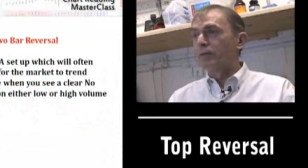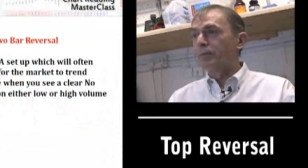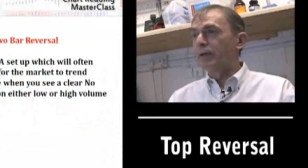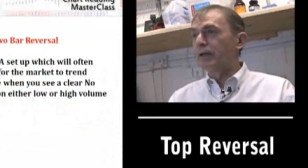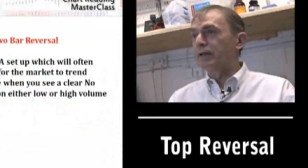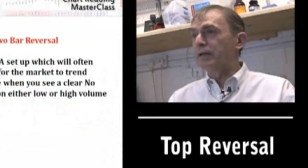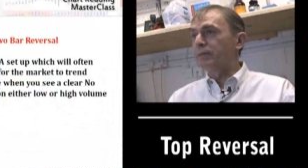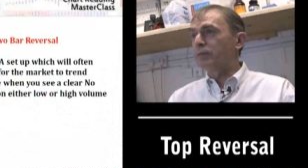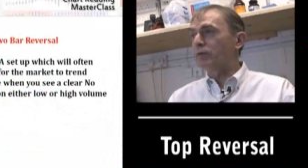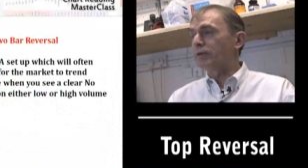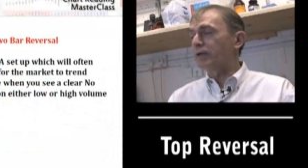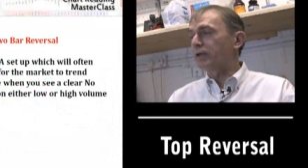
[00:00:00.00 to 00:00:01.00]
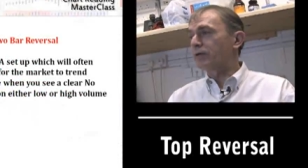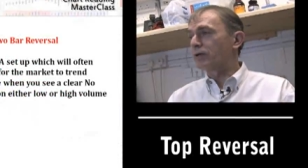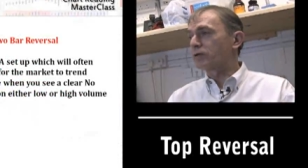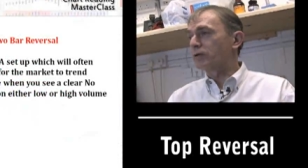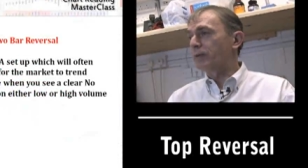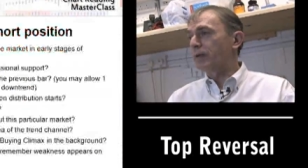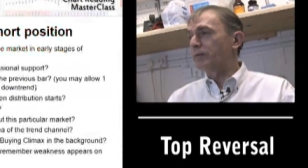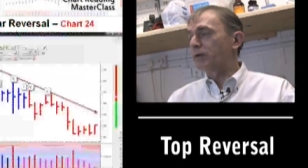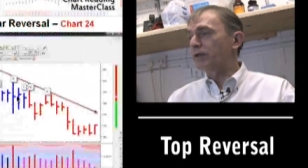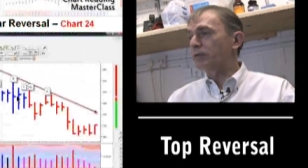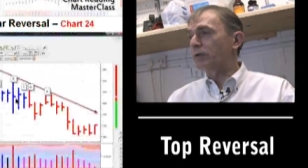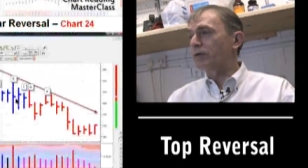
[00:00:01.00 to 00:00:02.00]
But the important thing you've got to remember
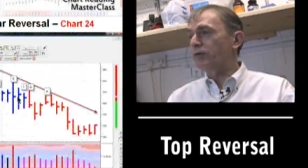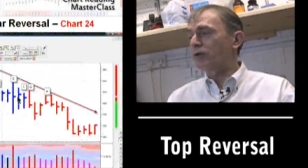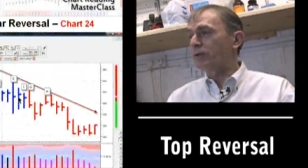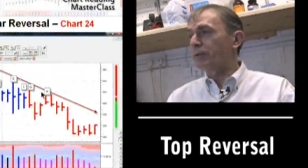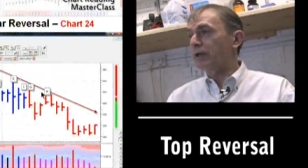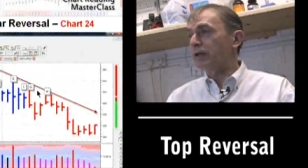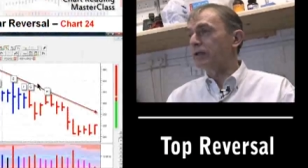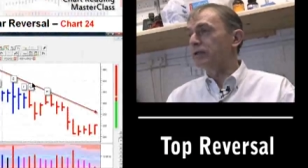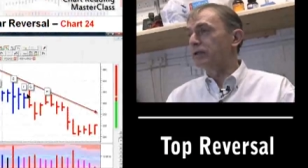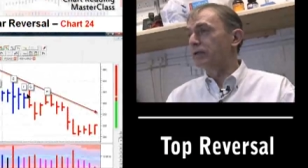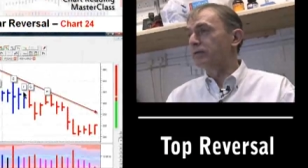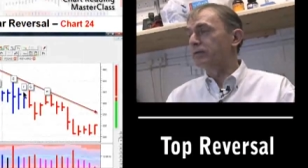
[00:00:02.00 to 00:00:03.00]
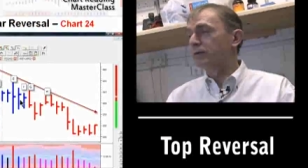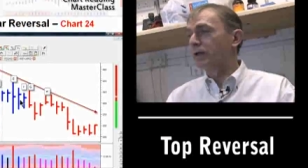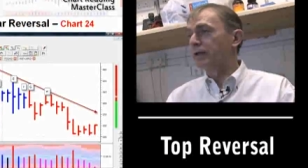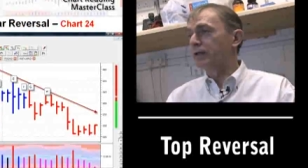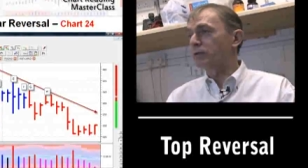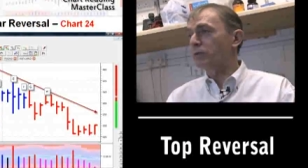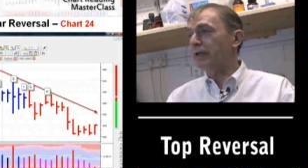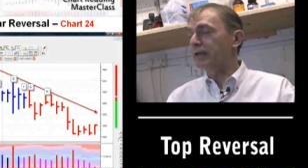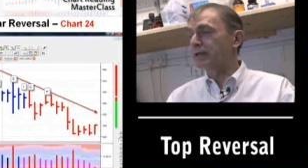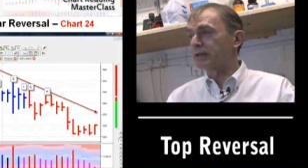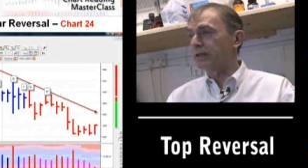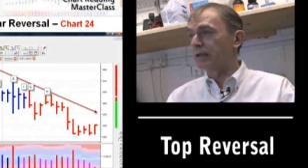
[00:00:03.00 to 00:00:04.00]
is what have you got behind you. And there's
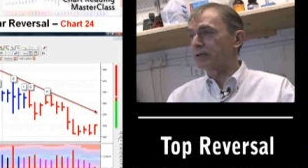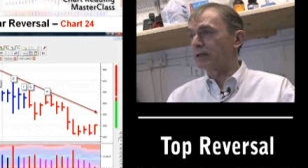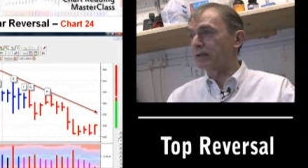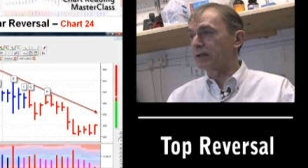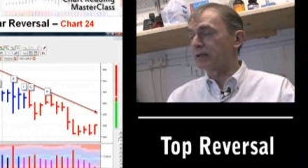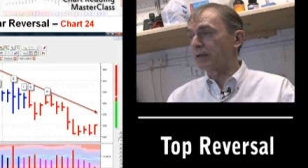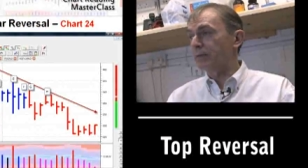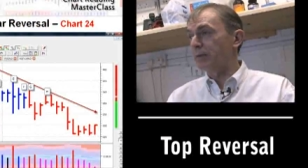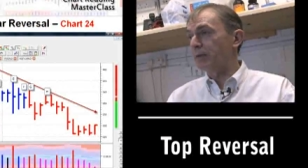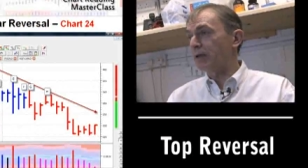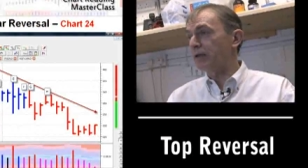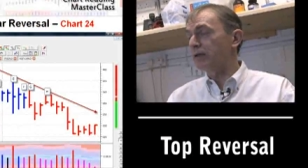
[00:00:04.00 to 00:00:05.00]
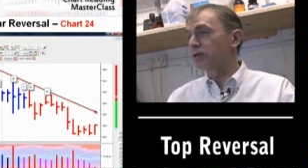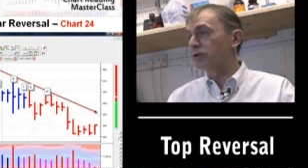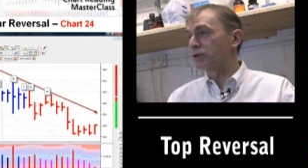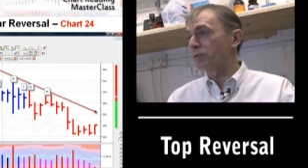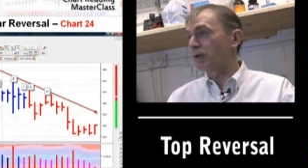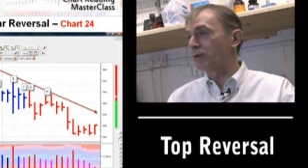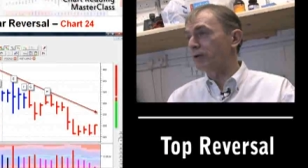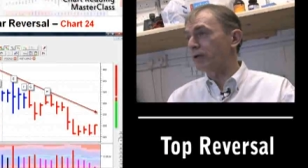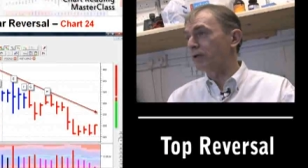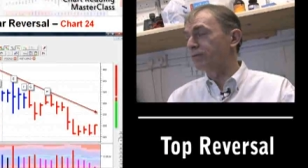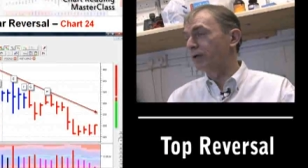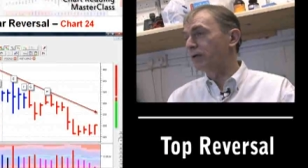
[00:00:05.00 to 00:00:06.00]
weakness now starting to come in behind you as you're rolling
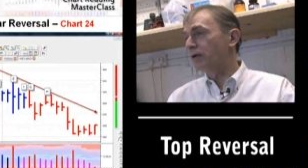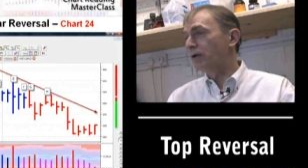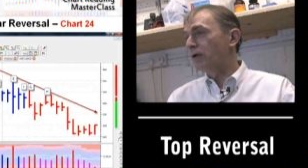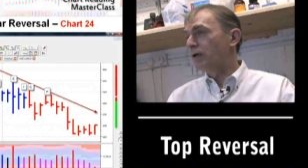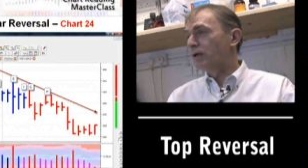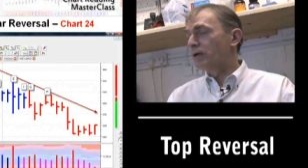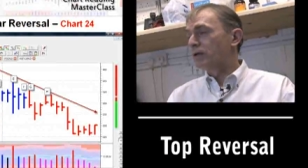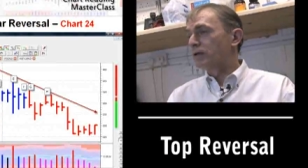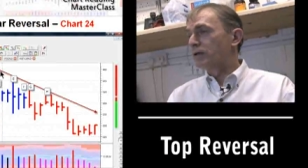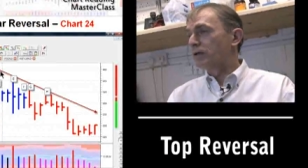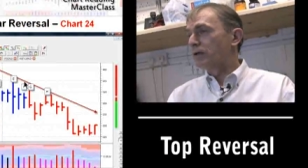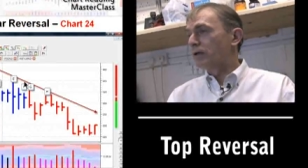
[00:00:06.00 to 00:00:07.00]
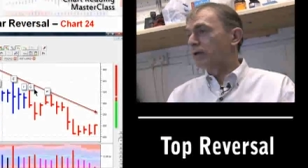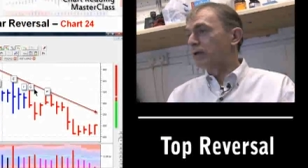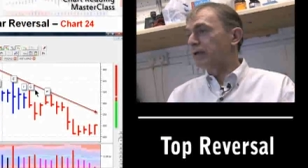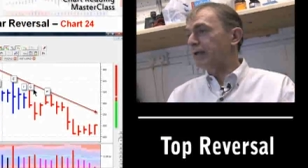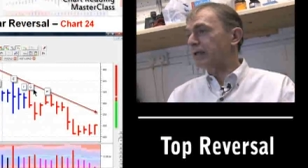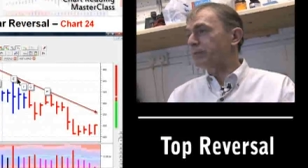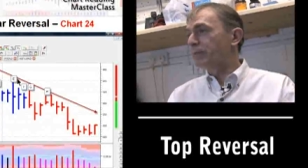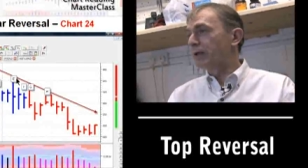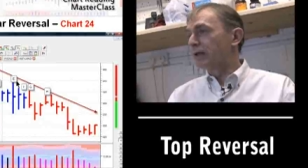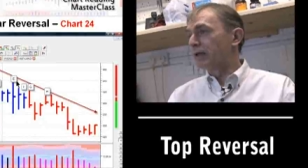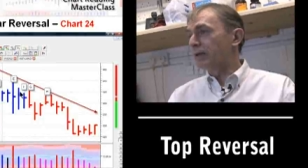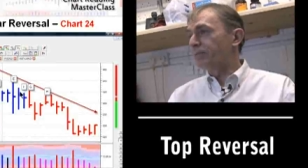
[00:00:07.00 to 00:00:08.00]
over. The next
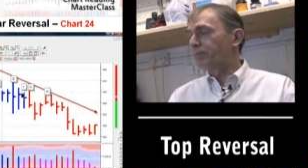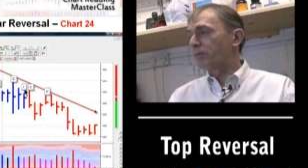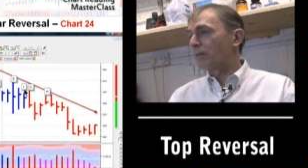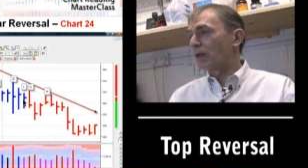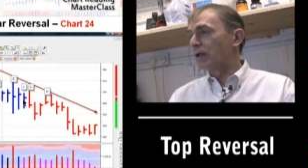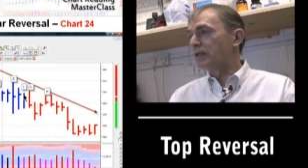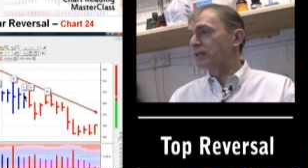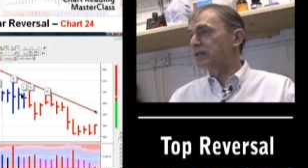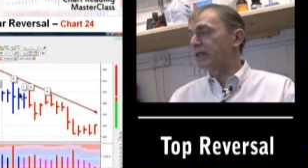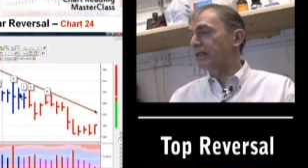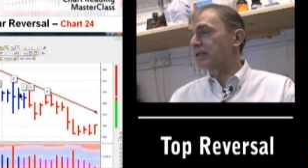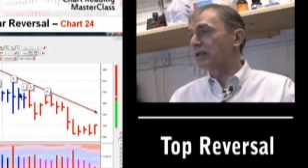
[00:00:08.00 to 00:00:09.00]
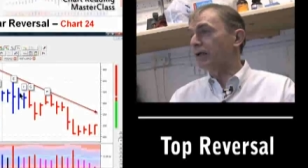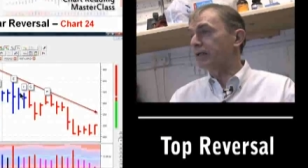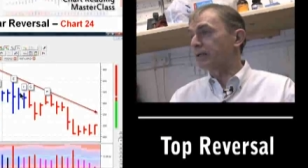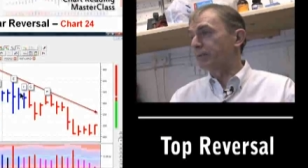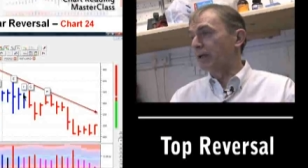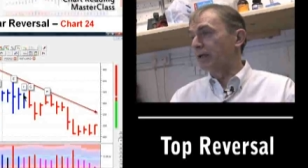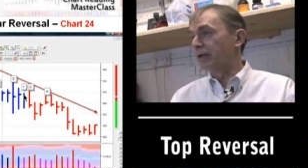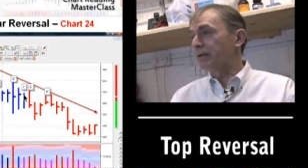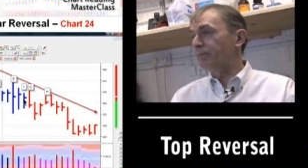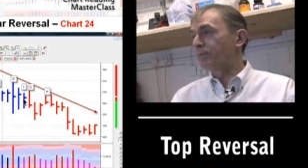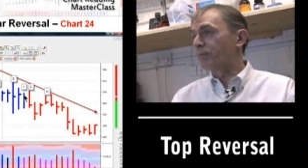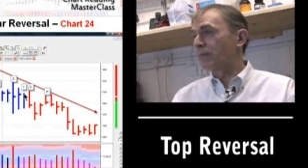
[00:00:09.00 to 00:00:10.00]
bar is a test-like bar,
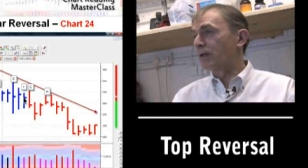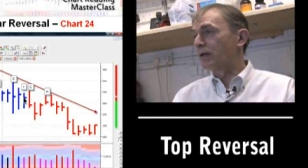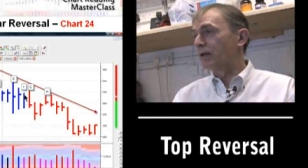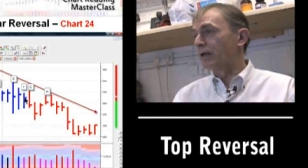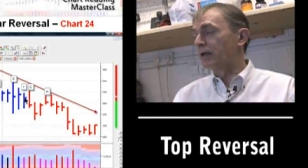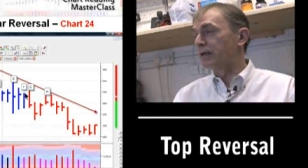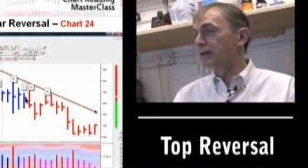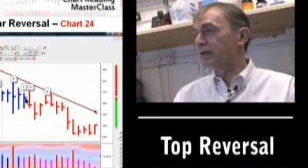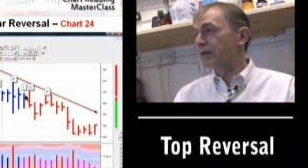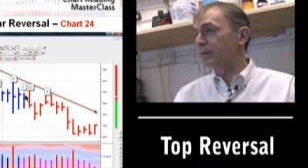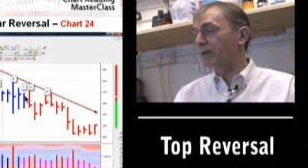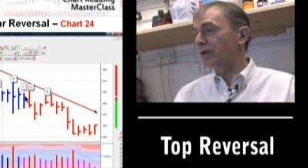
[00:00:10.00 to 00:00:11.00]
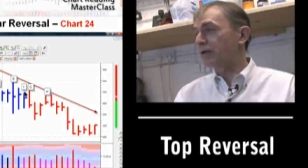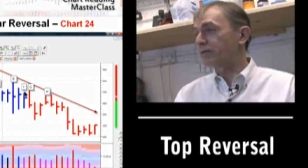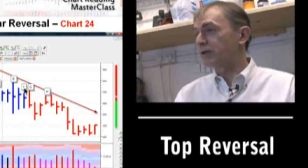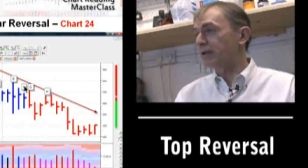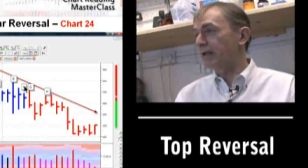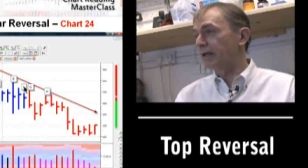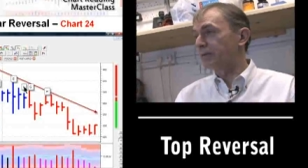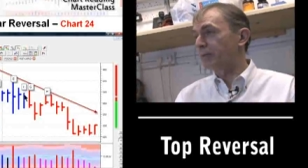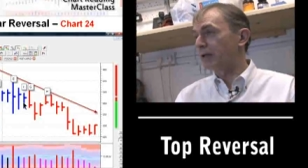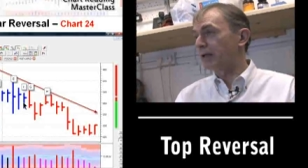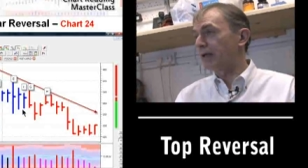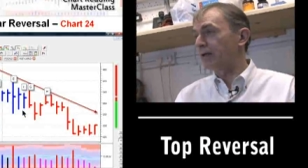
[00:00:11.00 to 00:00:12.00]
and the bar after that,
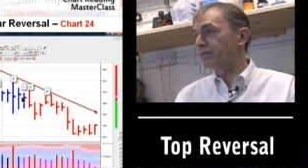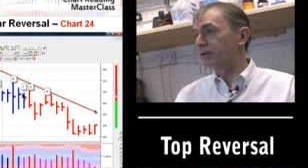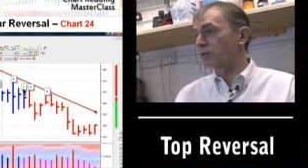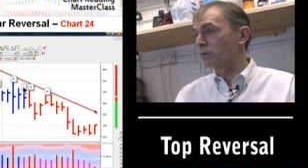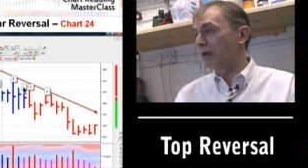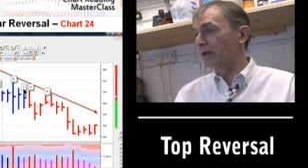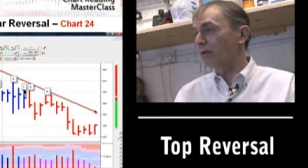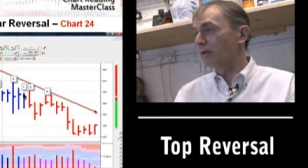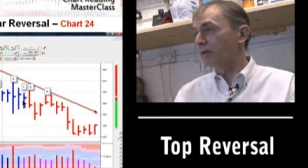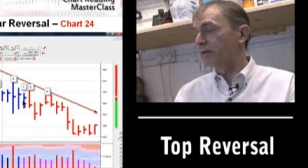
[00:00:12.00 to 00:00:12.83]
bar F as well.